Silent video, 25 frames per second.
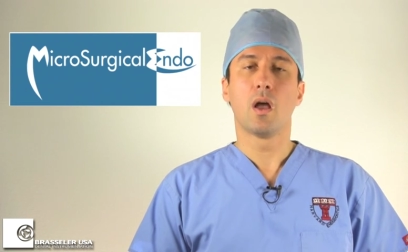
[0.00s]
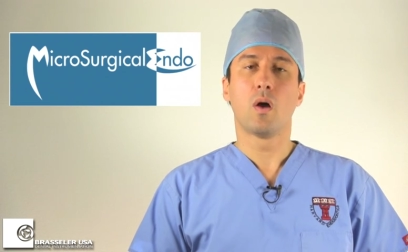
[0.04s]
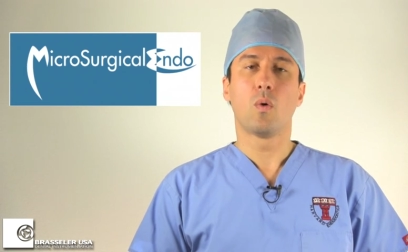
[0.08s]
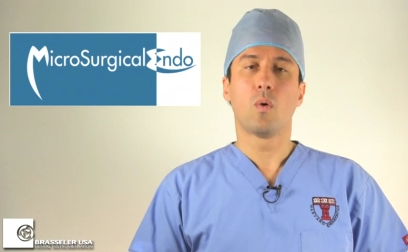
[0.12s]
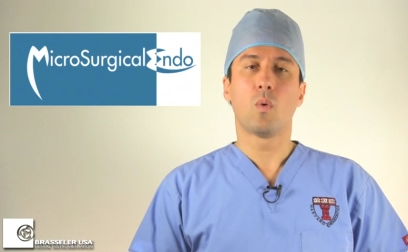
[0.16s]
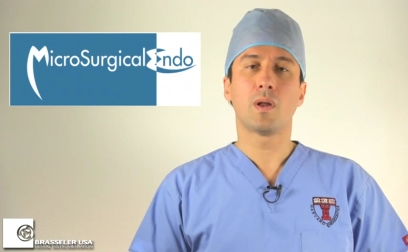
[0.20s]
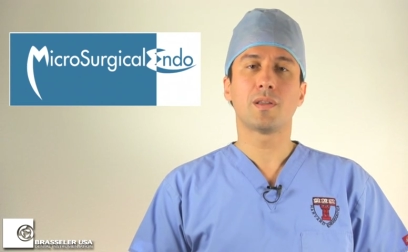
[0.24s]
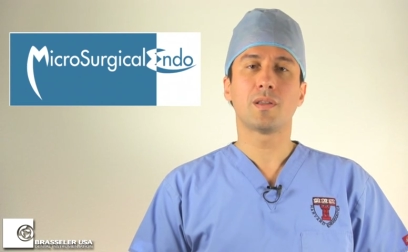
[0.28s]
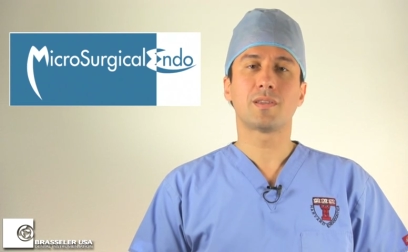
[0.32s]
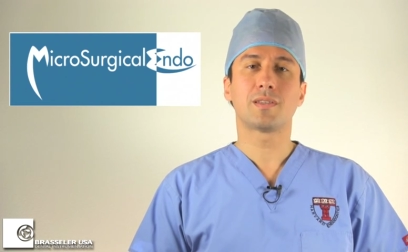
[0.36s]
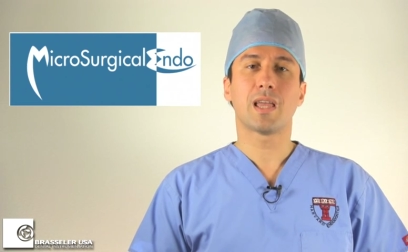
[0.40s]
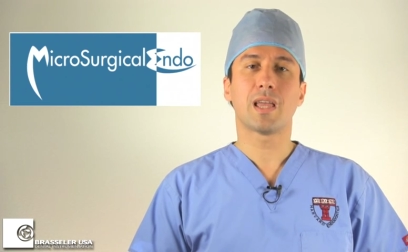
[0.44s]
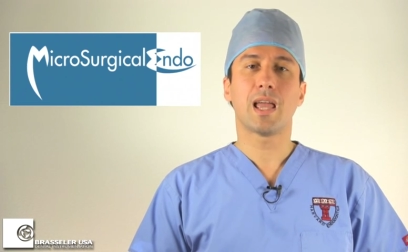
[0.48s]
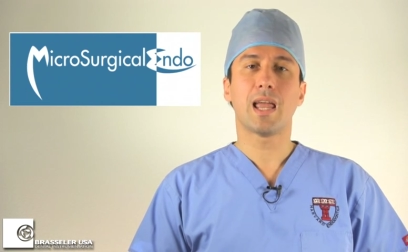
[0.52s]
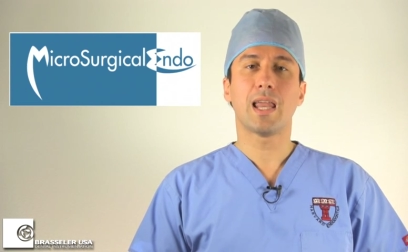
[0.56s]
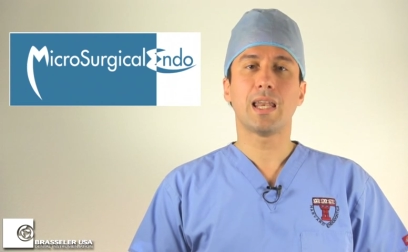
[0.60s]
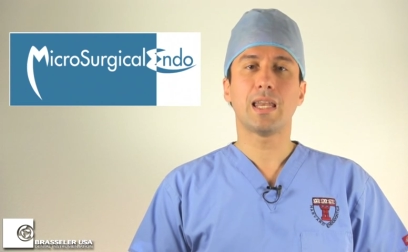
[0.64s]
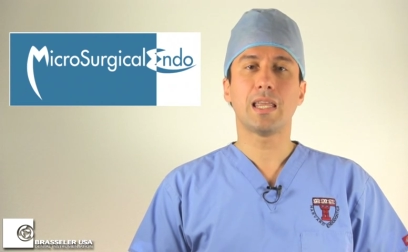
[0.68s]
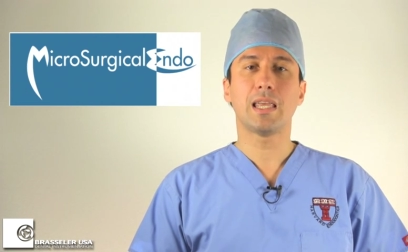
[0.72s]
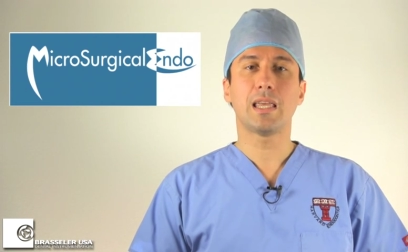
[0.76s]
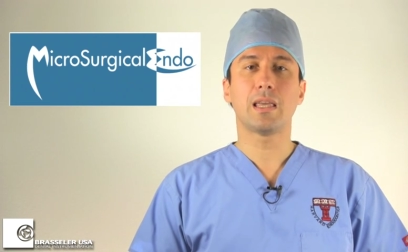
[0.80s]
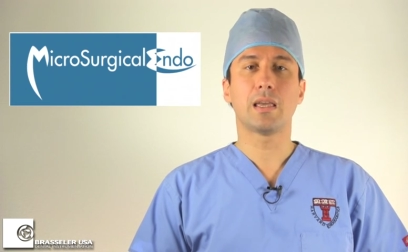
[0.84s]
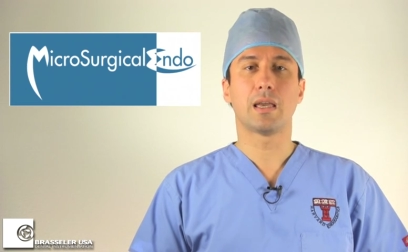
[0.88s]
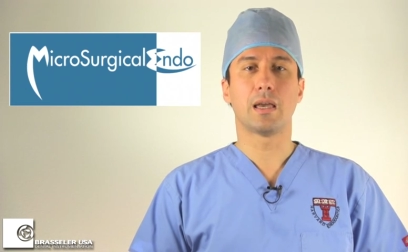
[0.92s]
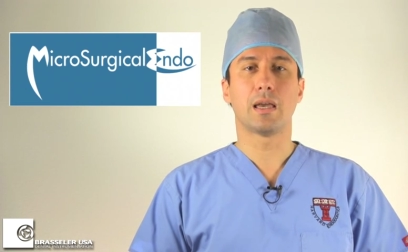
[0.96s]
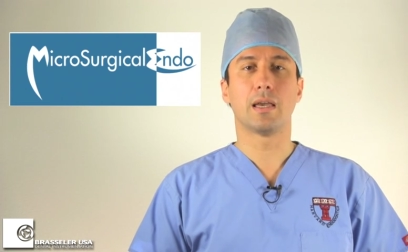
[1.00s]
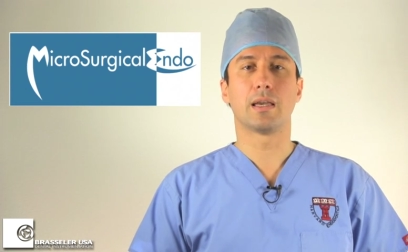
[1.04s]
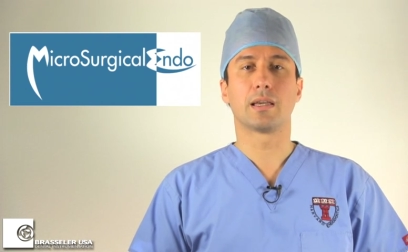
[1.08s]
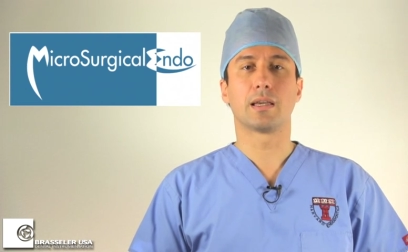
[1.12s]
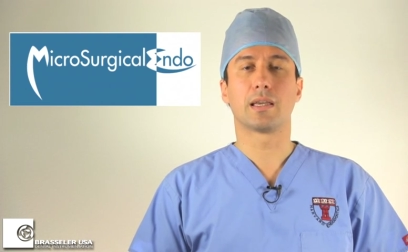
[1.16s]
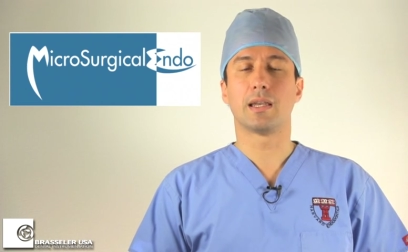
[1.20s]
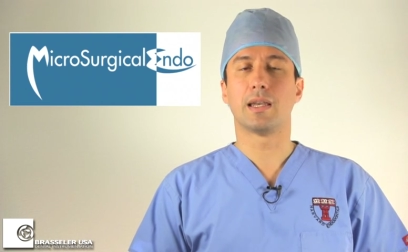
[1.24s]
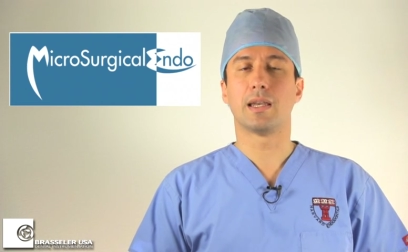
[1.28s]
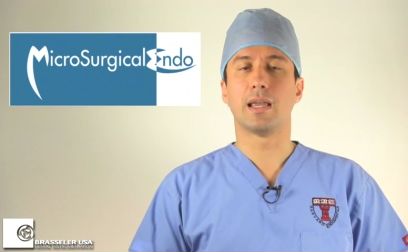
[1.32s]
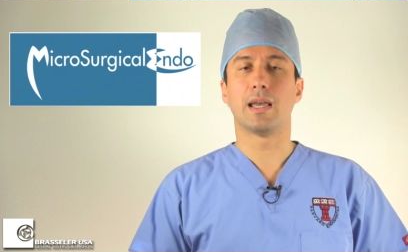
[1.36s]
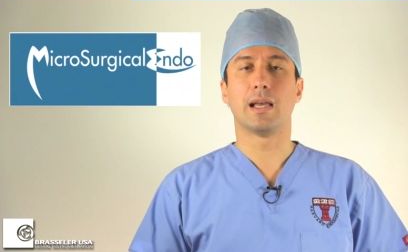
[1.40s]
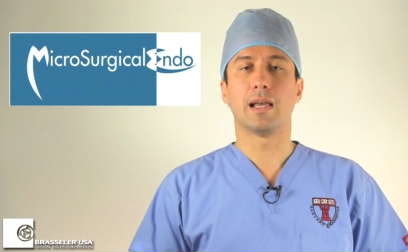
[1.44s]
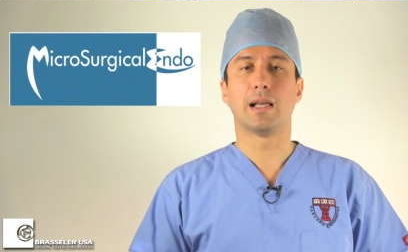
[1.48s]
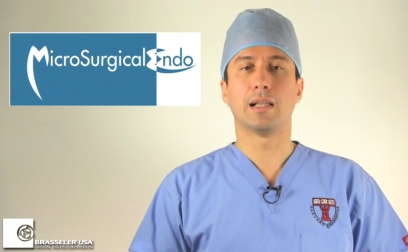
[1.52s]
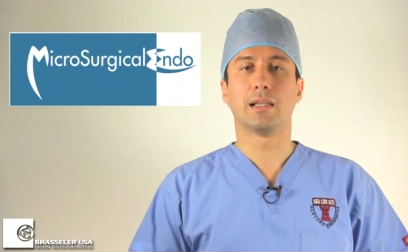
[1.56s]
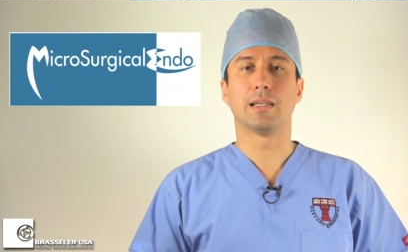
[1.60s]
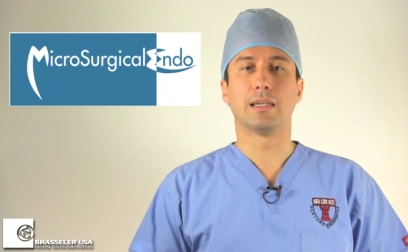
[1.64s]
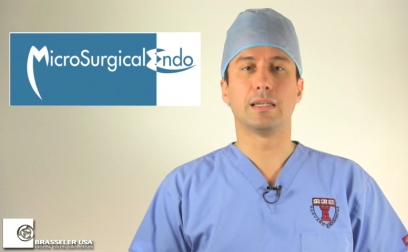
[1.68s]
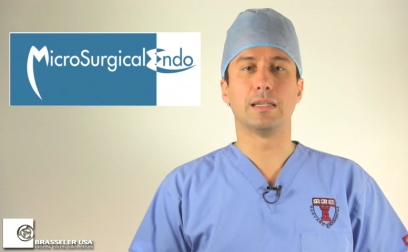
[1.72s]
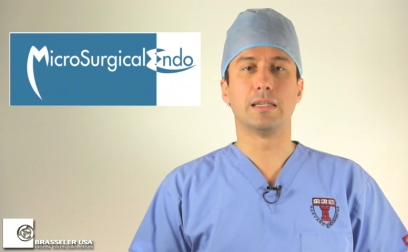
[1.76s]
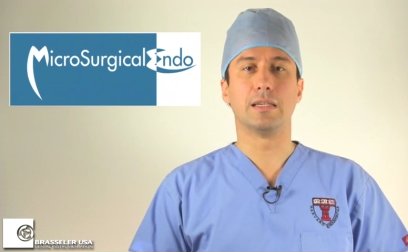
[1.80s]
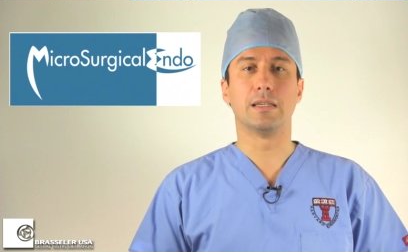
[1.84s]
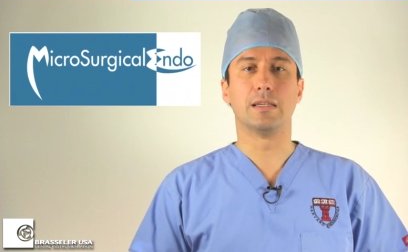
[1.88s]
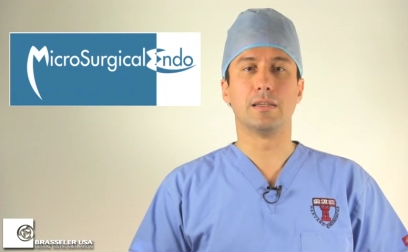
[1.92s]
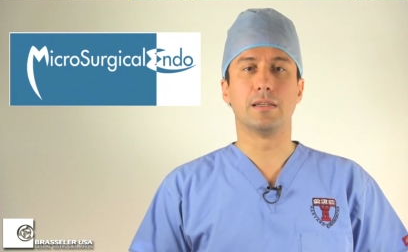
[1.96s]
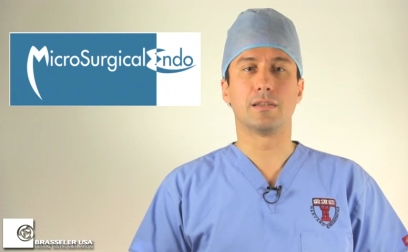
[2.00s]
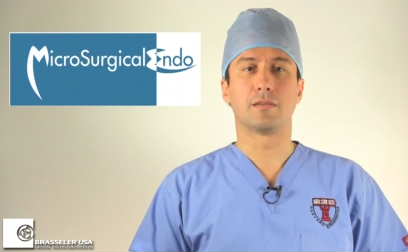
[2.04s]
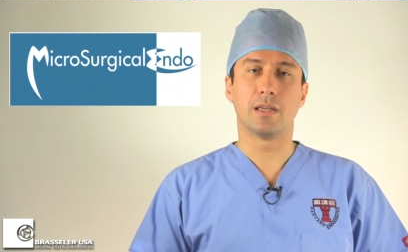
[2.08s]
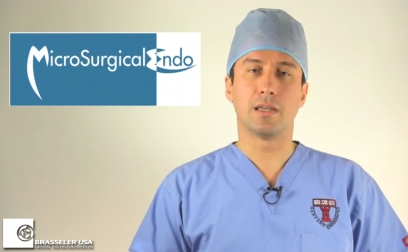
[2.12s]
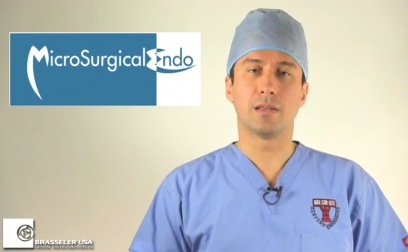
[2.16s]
Once any canal is